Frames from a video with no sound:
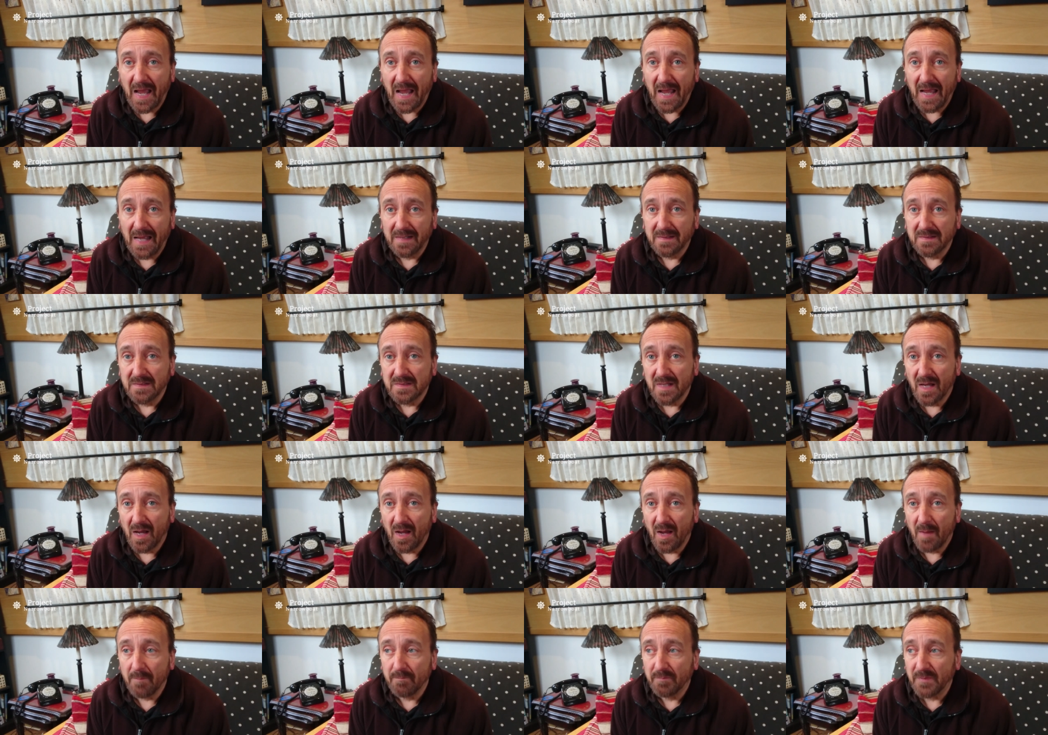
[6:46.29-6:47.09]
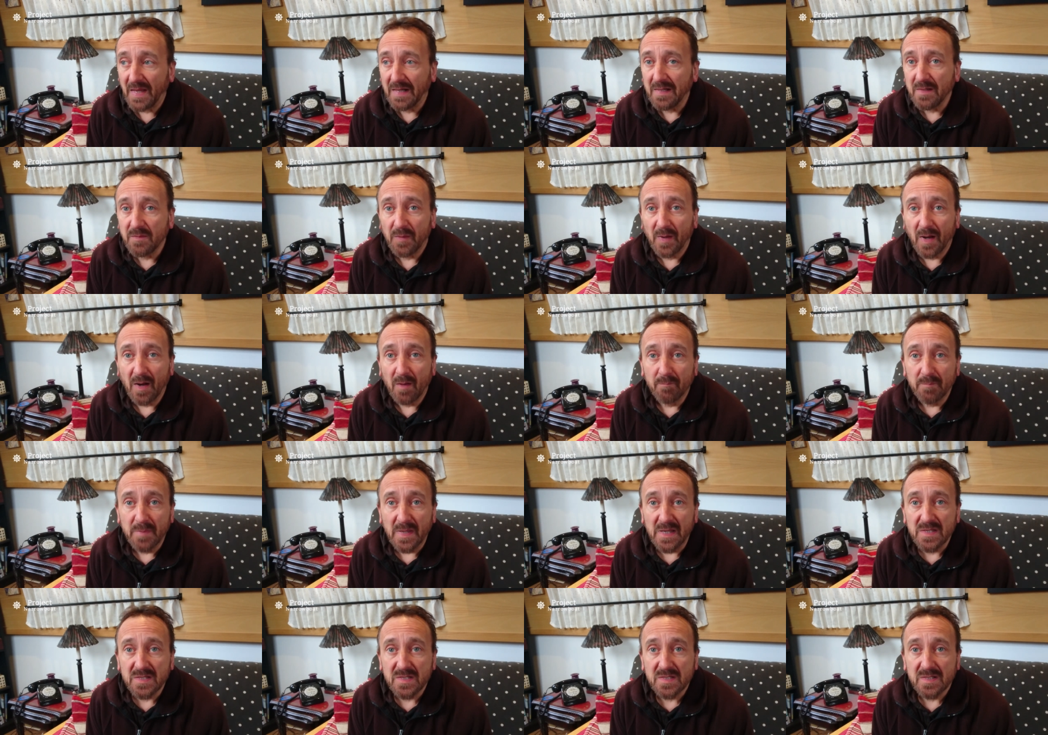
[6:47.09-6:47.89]
And um, anything I've
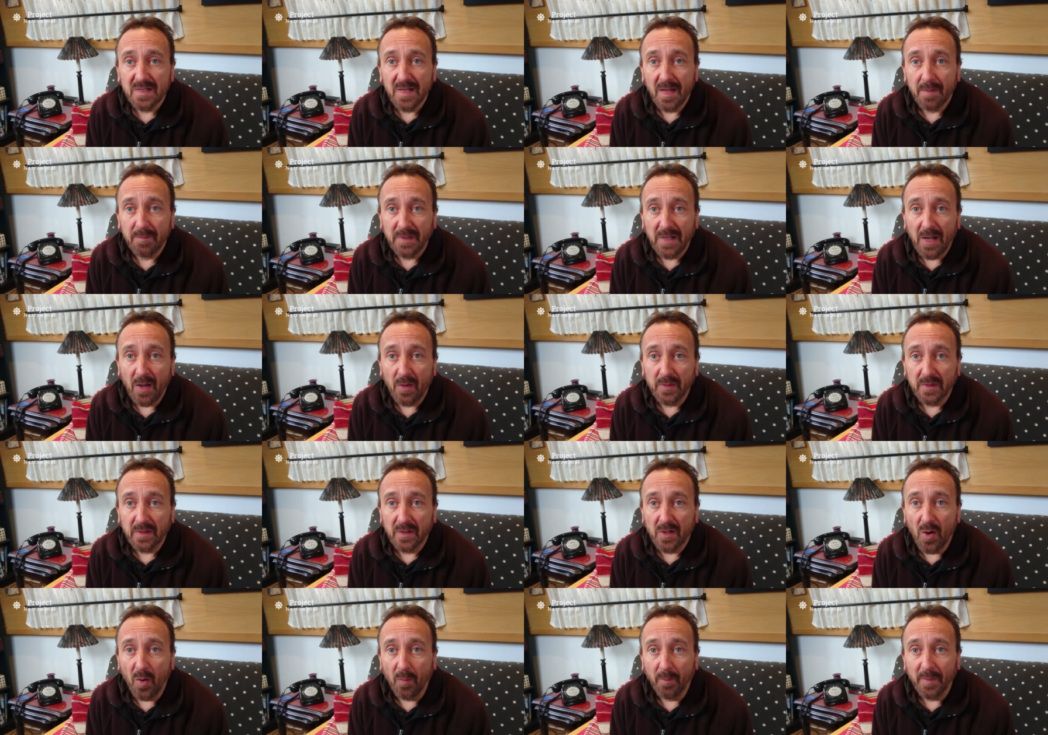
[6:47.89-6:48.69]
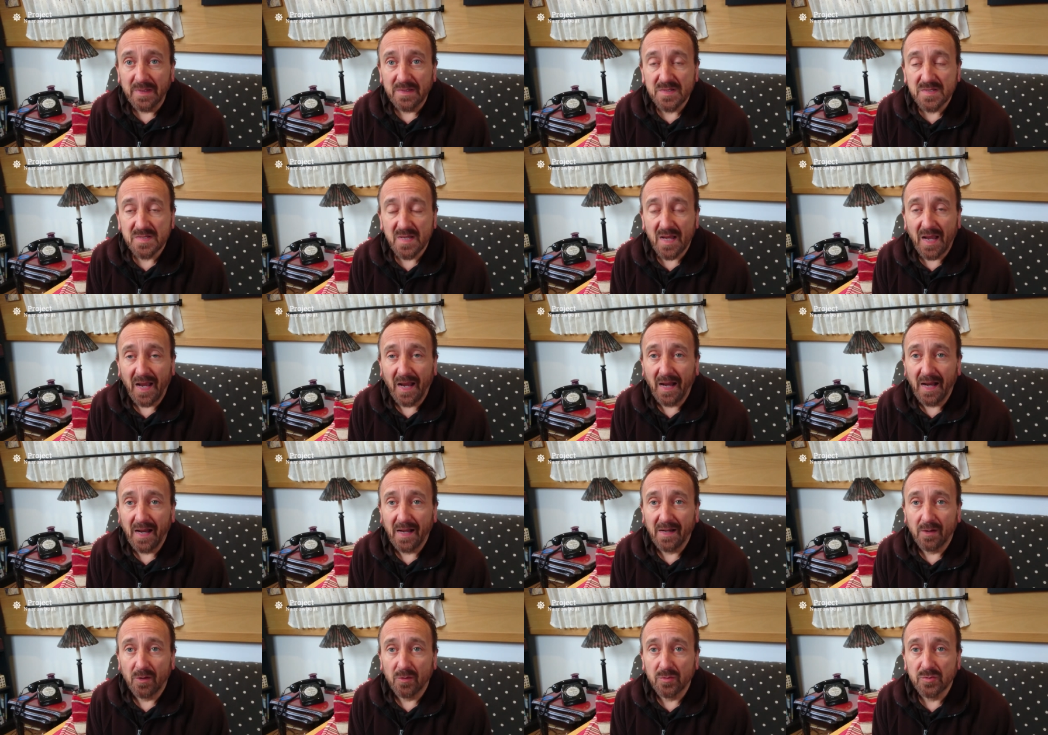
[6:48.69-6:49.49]
missed, let me know in the comments
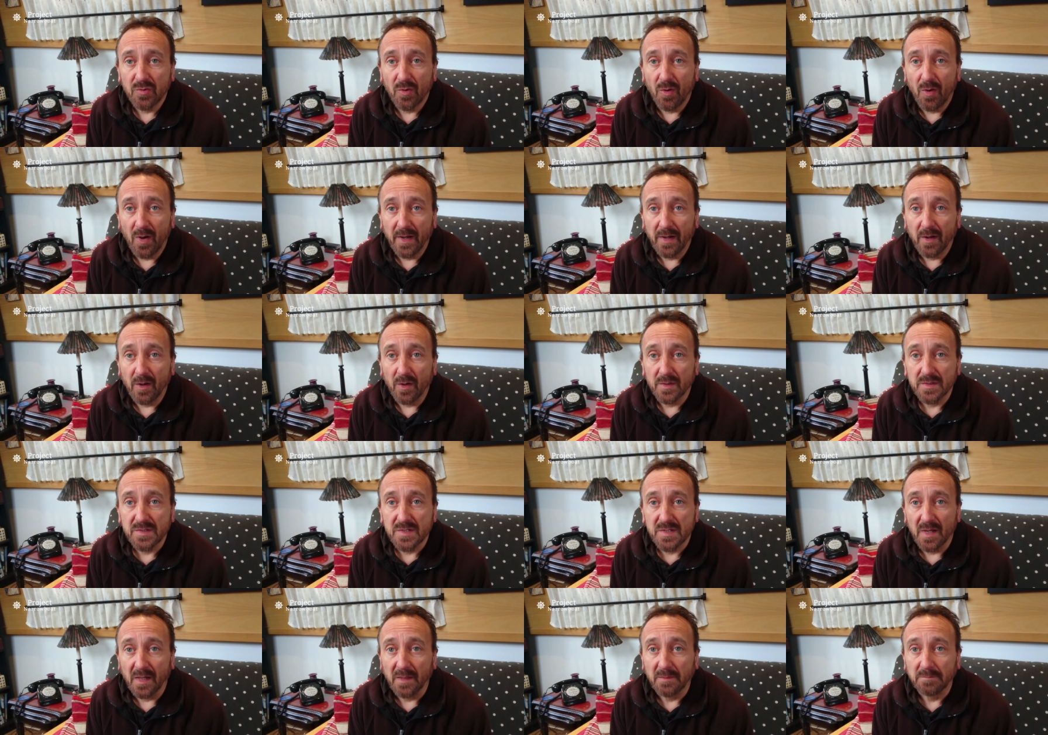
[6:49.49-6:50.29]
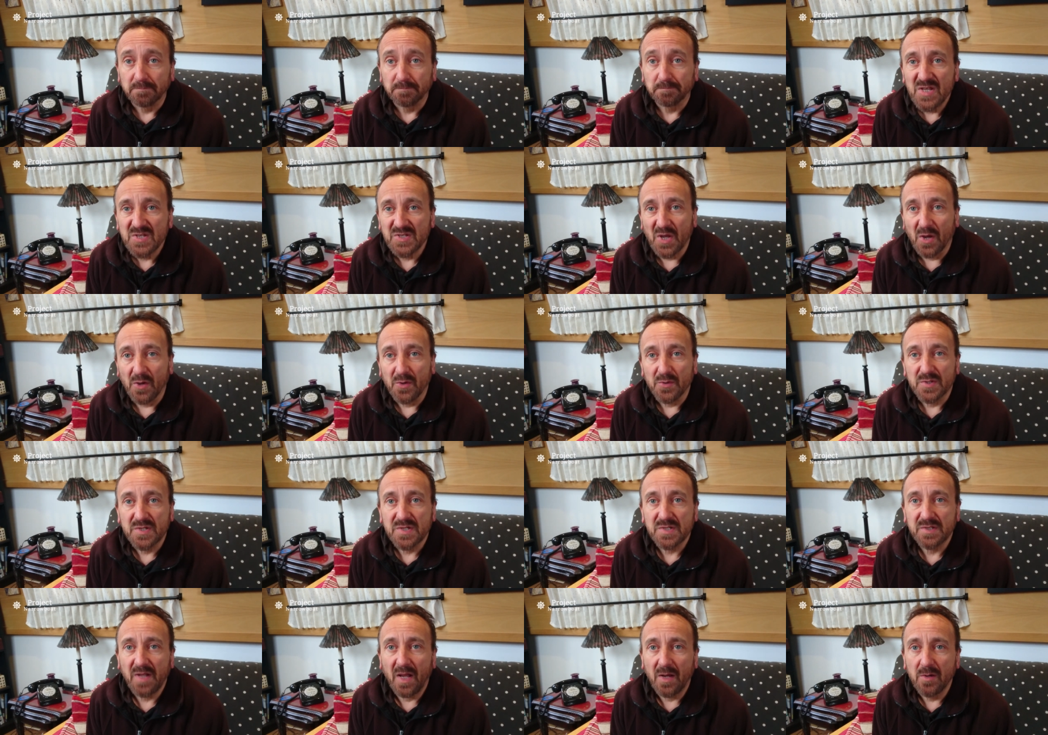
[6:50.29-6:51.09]
and I'll try and answer. So
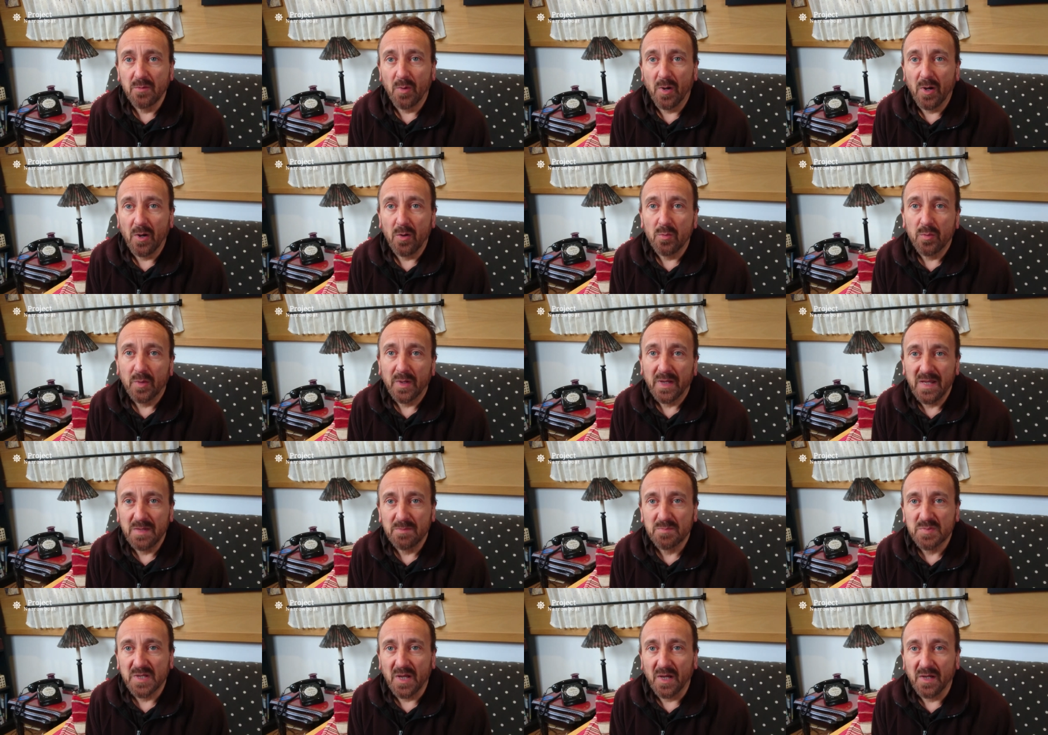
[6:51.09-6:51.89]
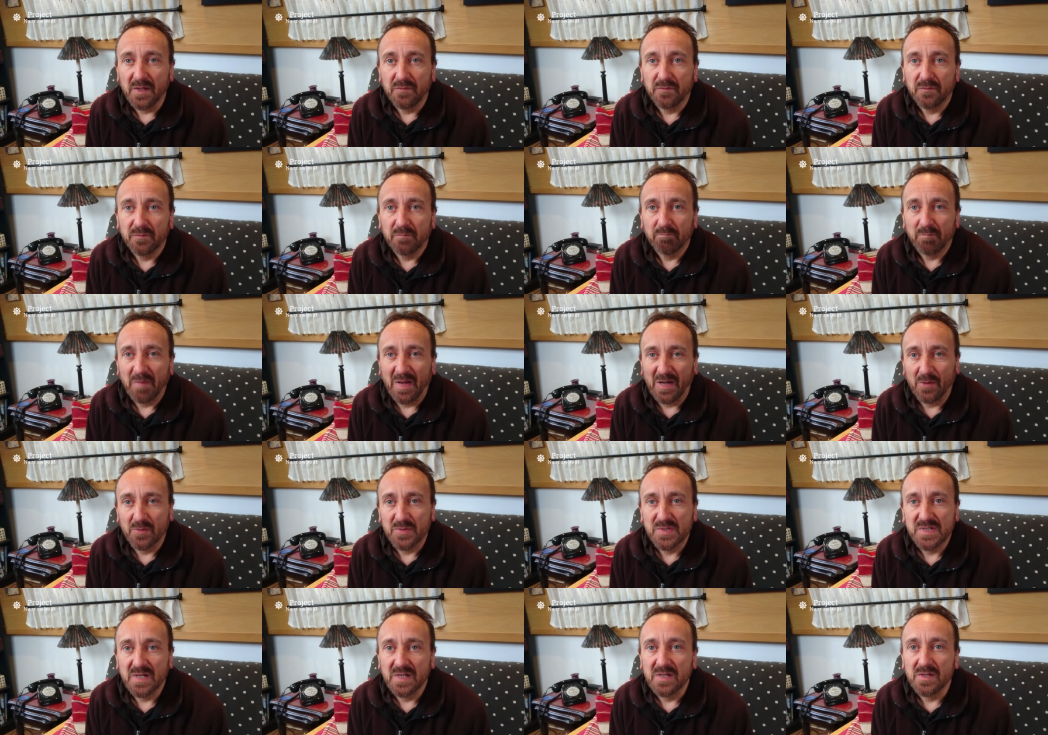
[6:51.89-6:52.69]
stay well, keep safe, and
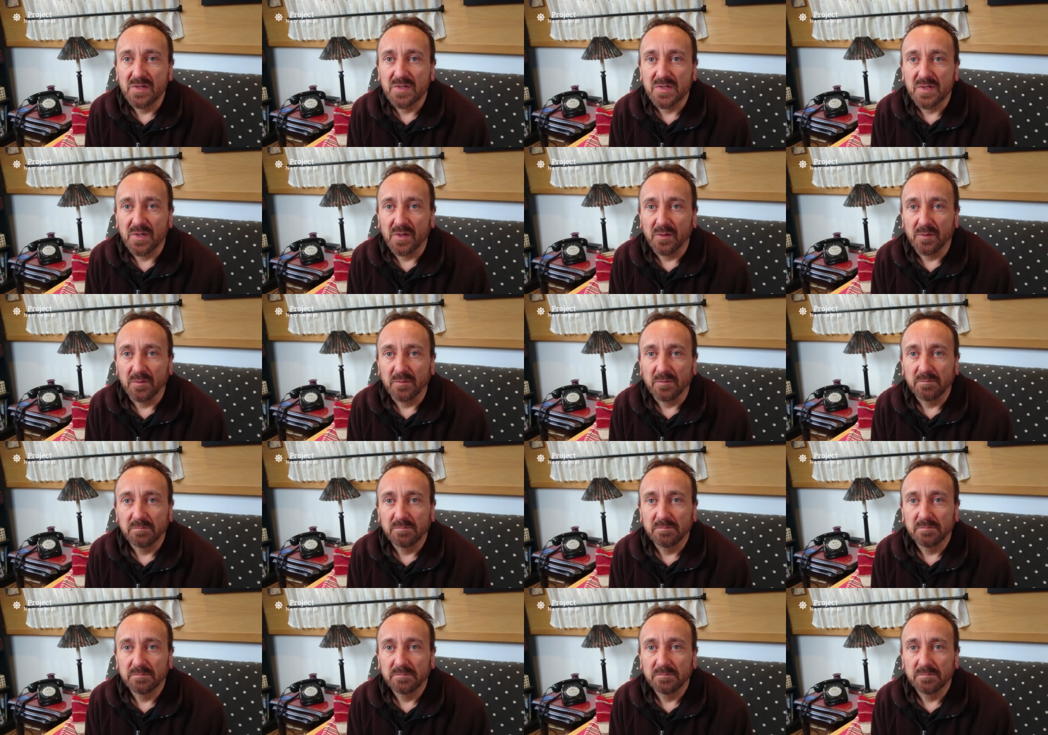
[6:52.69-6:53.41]
I'll see you soon.